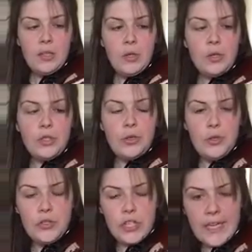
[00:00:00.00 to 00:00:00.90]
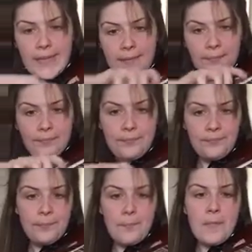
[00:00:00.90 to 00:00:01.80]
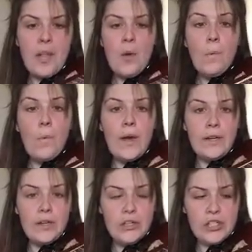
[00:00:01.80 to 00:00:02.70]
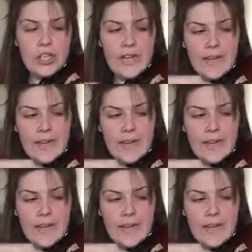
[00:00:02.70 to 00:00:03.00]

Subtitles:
low 2 on G, 1 on G,